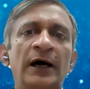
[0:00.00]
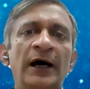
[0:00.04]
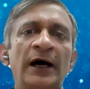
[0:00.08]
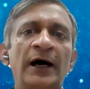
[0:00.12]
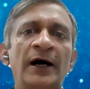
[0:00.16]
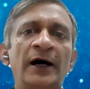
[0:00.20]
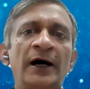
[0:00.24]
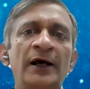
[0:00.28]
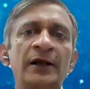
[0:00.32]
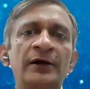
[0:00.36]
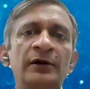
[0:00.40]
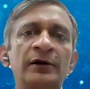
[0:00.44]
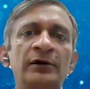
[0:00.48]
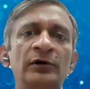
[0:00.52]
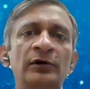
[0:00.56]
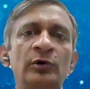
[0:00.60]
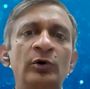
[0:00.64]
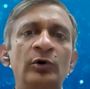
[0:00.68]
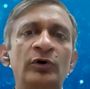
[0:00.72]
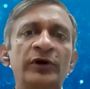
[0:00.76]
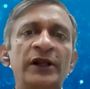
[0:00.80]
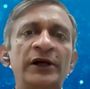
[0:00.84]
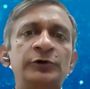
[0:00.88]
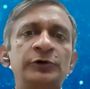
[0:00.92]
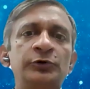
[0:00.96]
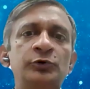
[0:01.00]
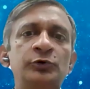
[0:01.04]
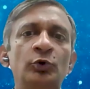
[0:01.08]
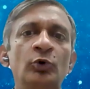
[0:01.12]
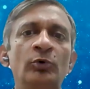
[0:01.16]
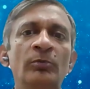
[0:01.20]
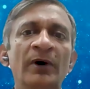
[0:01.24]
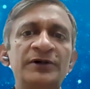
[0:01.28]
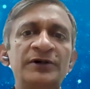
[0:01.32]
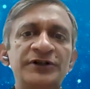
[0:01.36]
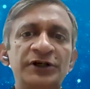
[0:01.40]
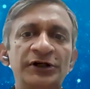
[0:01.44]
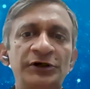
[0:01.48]
are looking
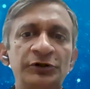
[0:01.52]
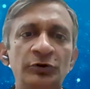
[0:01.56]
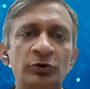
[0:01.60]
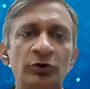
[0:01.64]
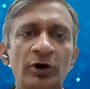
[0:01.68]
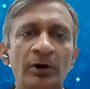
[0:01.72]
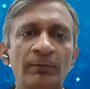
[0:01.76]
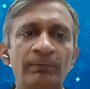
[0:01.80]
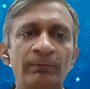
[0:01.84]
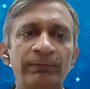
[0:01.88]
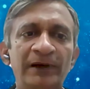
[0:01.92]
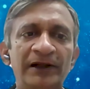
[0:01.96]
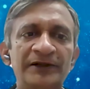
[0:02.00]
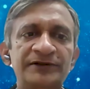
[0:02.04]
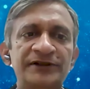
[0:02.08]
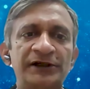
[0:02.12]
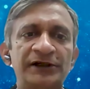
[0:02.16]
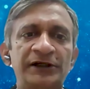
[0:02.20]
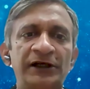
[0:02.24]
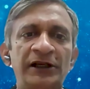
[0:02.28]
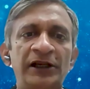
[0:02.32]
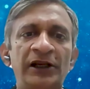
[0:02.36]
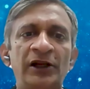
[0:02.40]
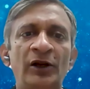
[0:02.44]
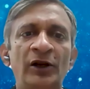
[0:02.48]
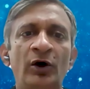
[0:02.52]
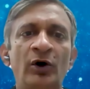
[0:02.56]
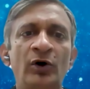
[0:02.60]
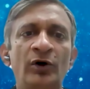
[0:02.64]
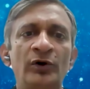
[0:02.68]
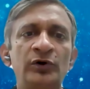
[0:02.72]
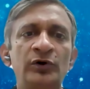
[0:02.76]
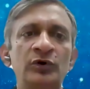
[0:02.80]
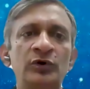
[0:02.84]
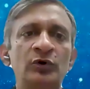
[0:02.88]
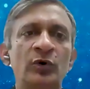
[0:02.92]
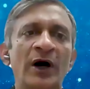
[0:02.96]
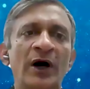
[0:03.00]
too much into complexity
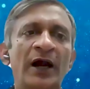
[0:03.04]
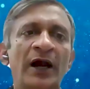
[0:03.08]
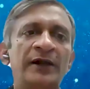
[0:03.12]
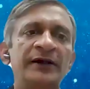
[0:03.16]
or you